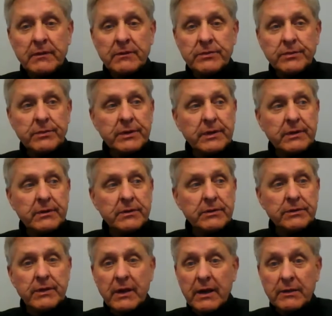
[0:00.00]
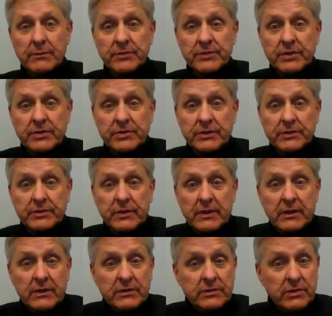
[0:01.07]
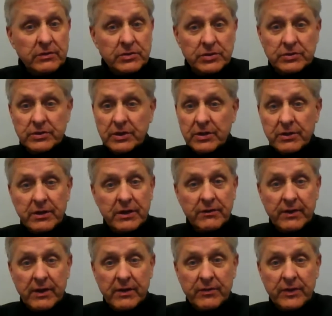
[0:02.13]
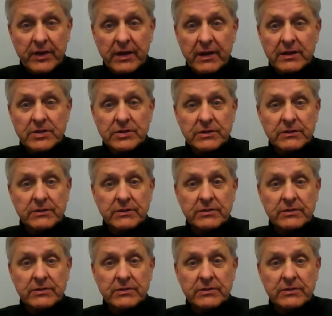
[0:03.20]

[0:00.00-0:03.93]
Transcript: So it include items such as Social Security verifications